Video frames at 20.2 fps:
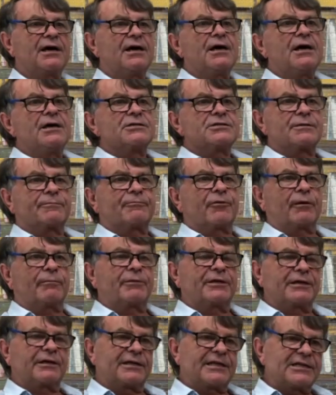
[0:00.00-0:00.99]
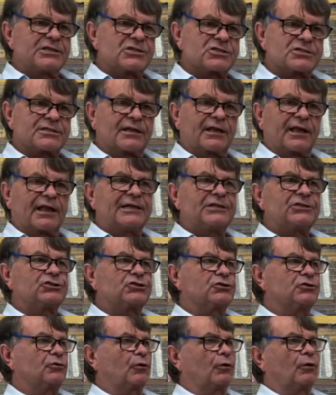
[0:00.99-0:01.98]
to probably an
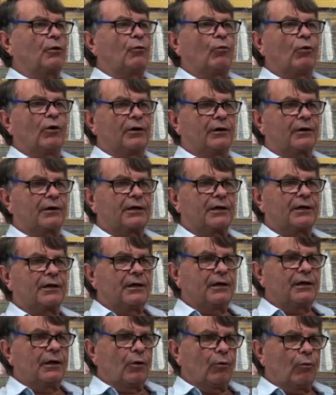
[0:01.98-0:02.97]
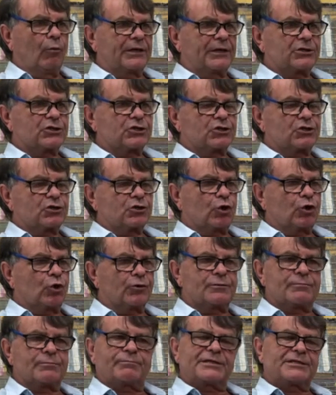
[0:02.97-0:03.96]
installational work, which
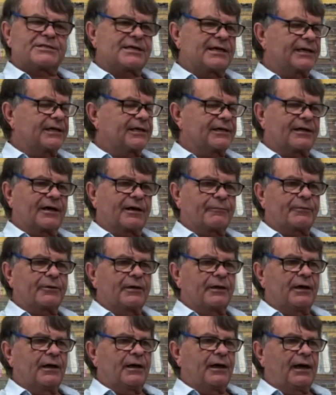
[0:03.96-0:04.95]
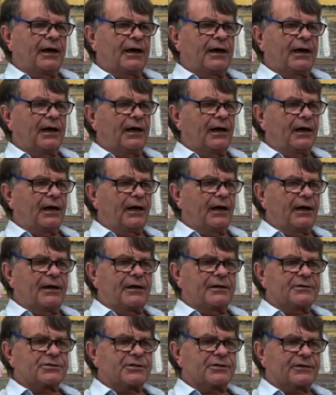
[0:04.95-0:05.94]
couldn't be taken up
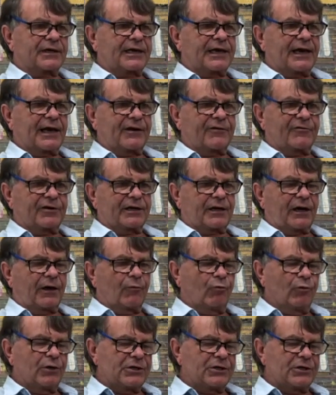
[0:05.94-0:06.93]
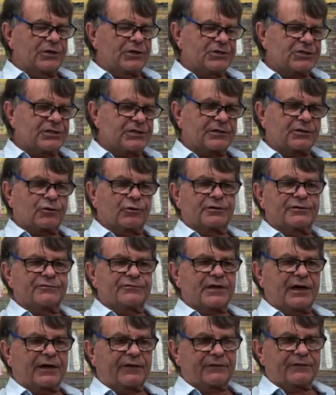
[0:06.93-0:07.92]
to the gallery. I wish it could have
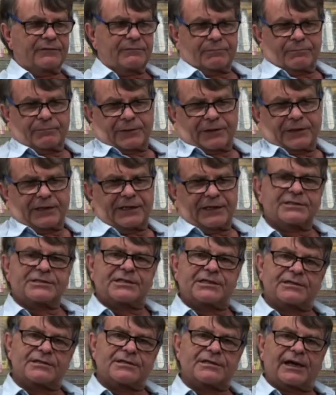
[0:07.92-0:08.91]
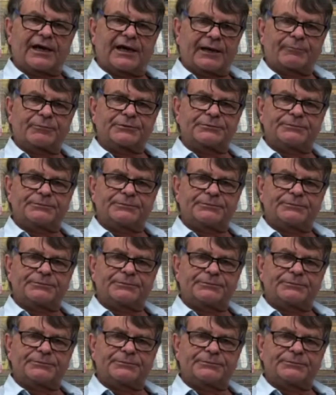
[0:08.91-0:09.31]
done, but it didn't happen.